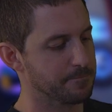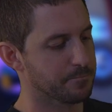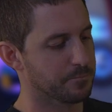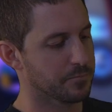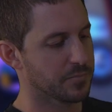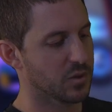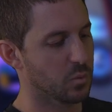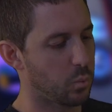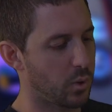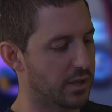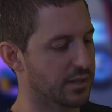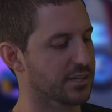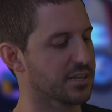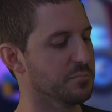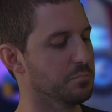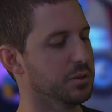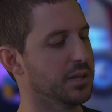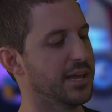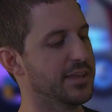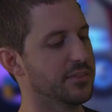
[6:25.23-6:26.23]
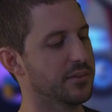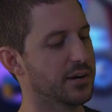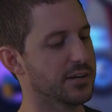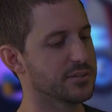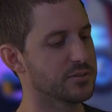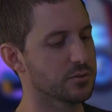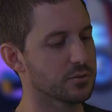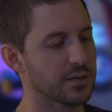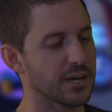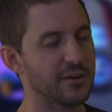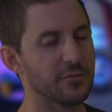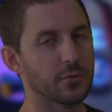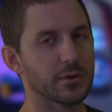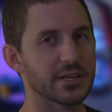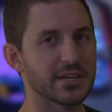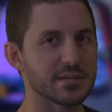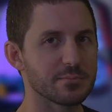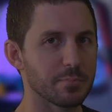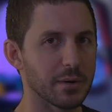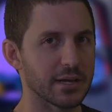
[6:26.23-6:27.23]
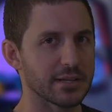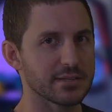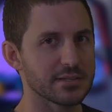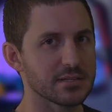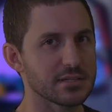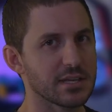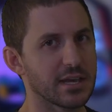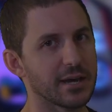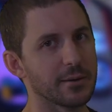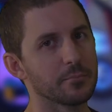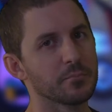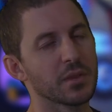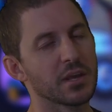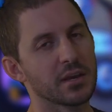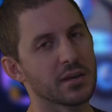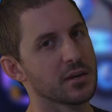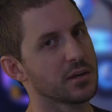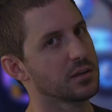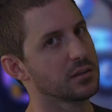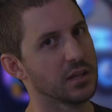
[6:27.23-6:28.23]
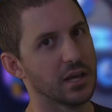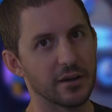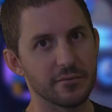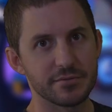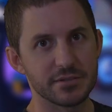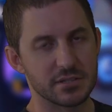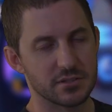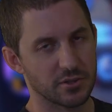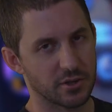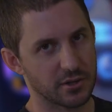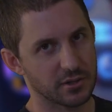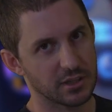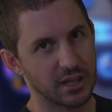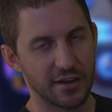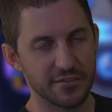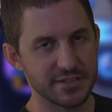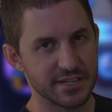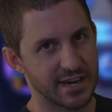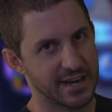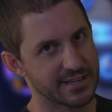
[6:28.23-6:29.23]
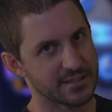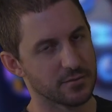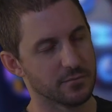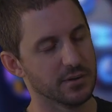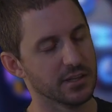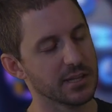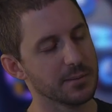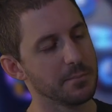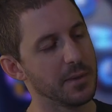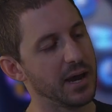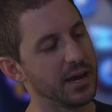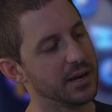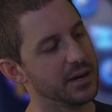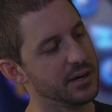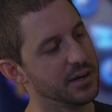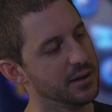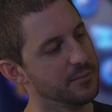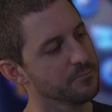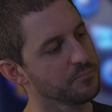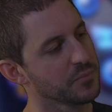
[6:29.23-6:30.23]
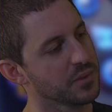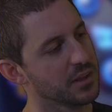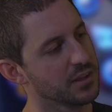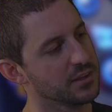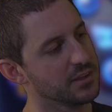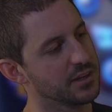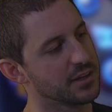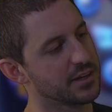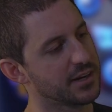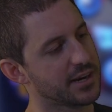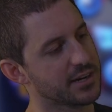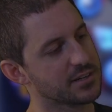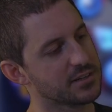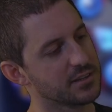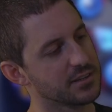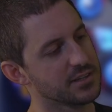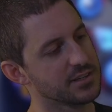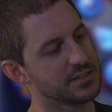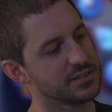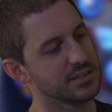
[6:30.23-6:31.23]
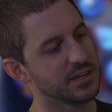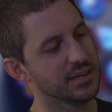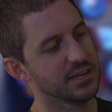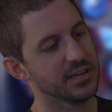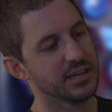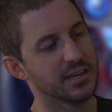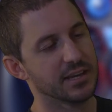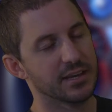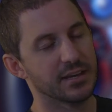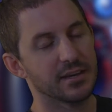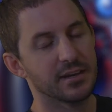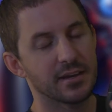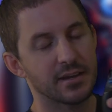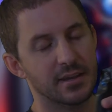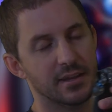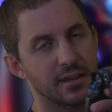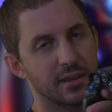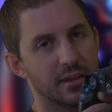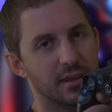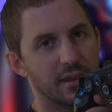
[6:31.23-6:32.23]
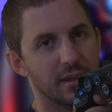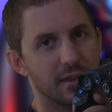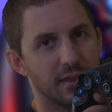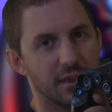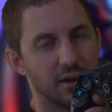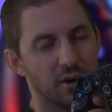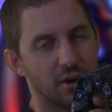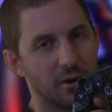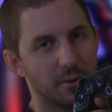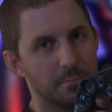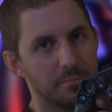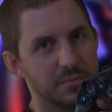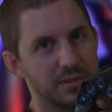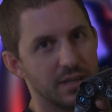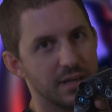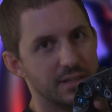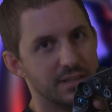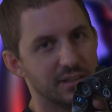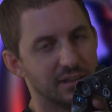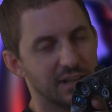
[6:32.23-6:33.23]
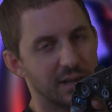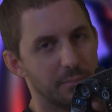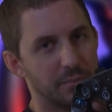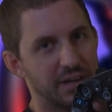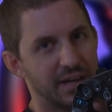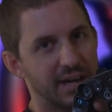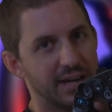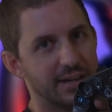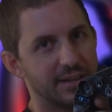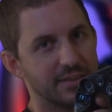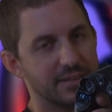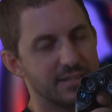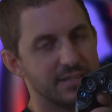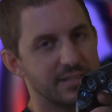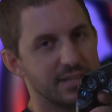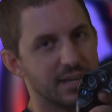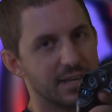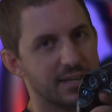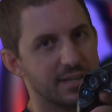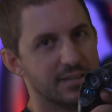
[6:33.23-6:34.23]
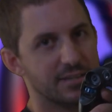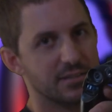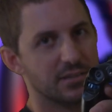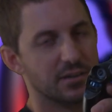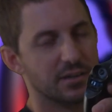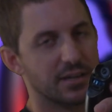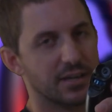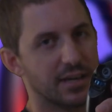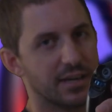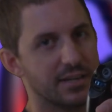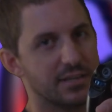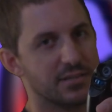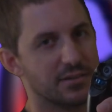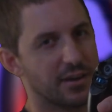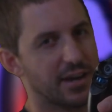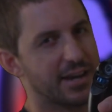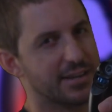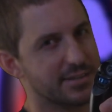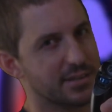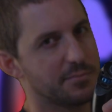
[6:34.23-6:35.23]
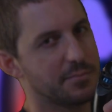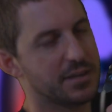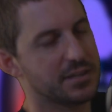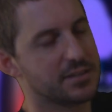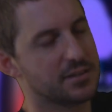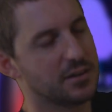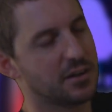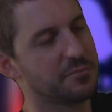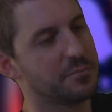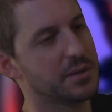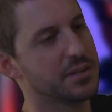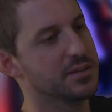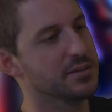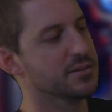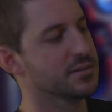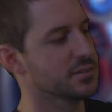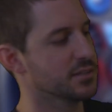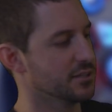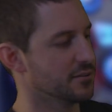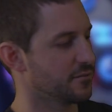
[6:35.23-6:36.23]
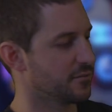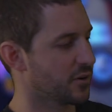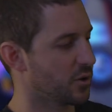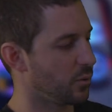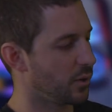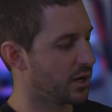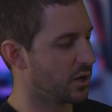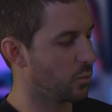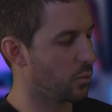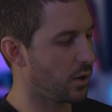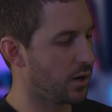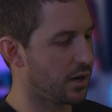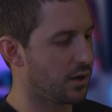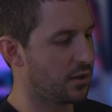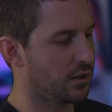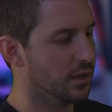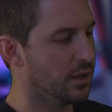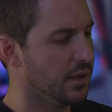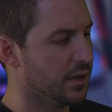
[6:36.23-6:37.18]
The one complaint that I do have with these buttons, that gloves, no gloves, it hasn't really mattered. You can actually see here that I'm delaminating the stickers, okay? So as I mentioned, I've been using this for quite a while,